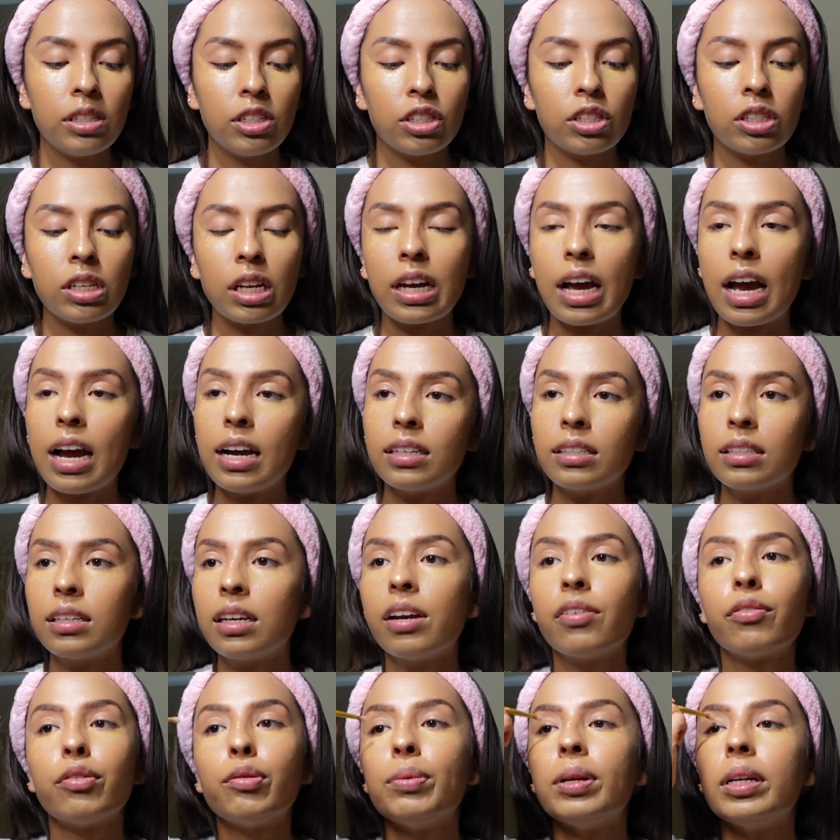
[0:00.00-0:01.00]
just like asking
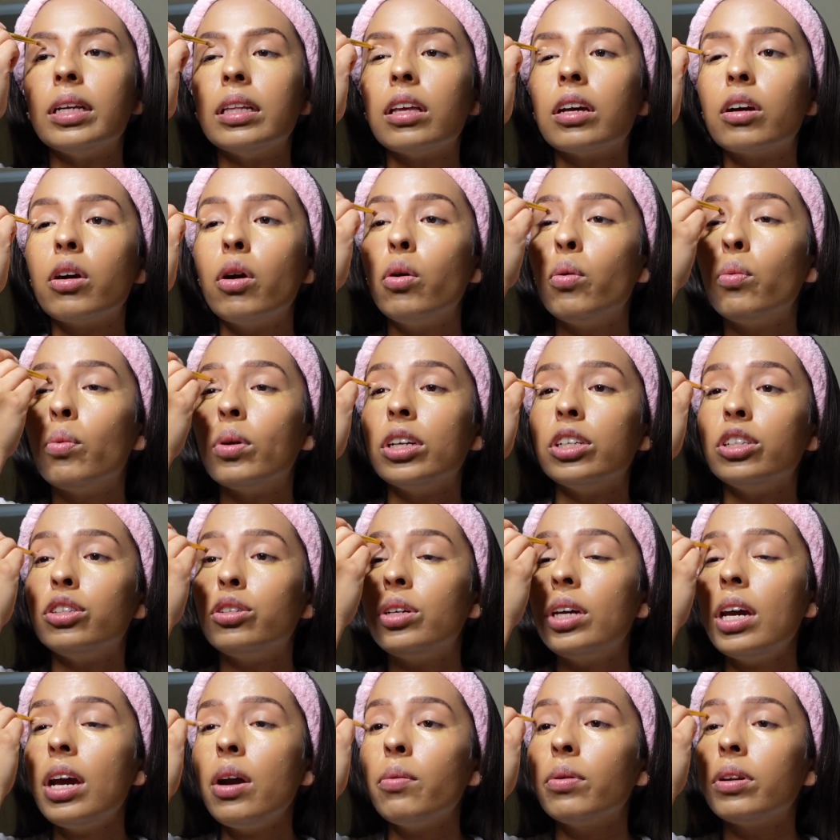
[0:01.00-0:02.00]
everybody like, oh, what did you
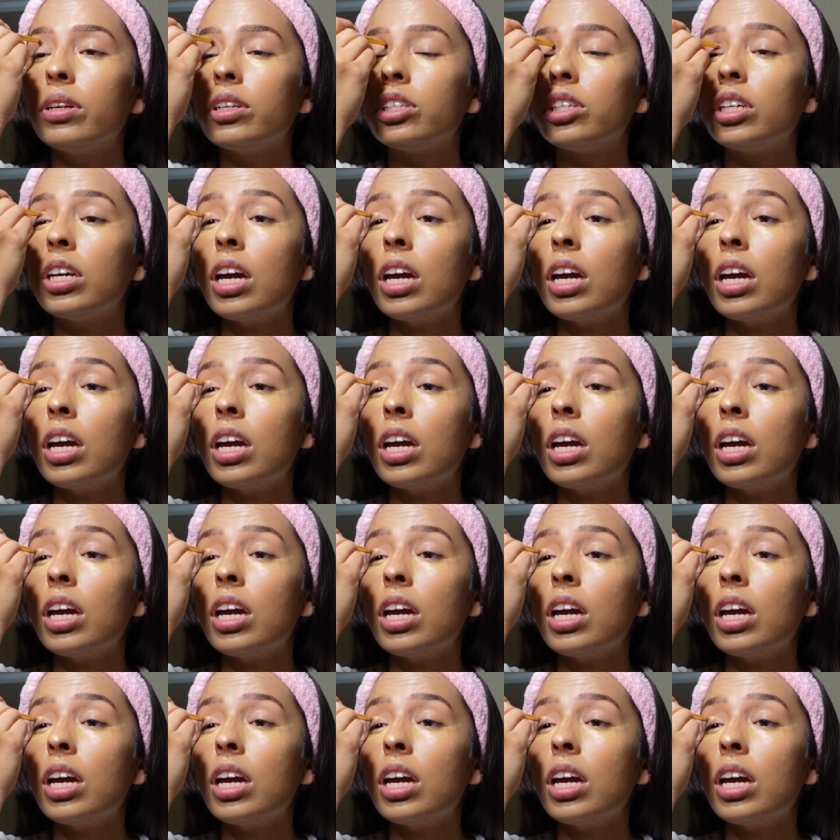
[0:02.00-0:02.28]
get? What did you